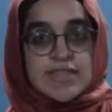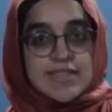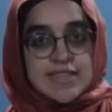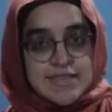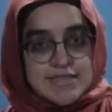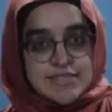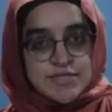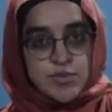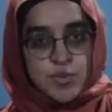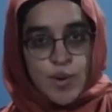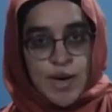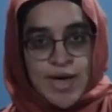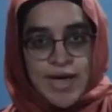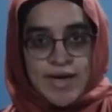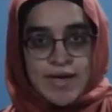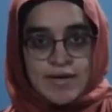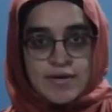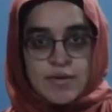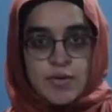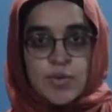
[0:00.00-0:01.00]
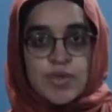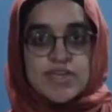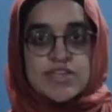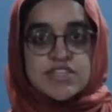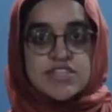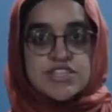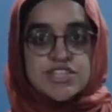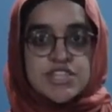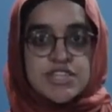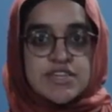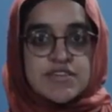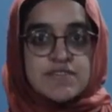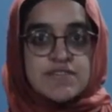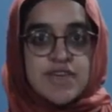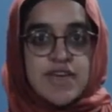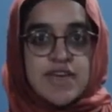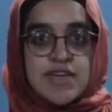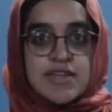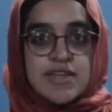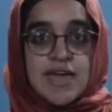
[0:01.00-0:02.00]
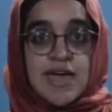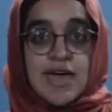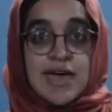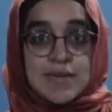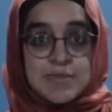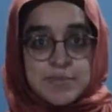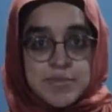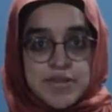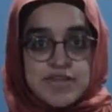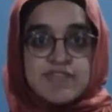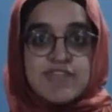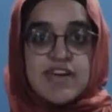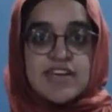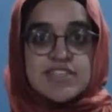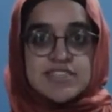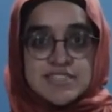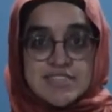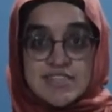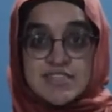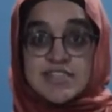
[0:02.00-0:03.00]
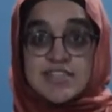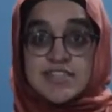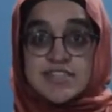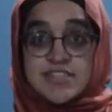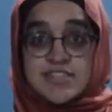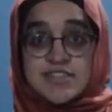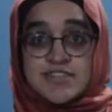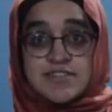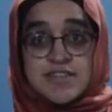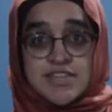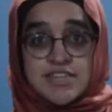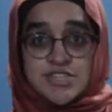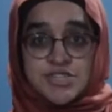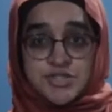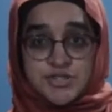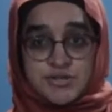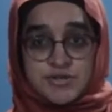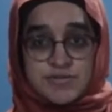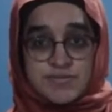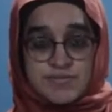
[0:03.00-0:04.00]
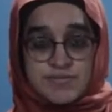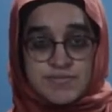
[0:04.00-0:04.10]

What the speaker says: This way, we achieve an amplified signal generation,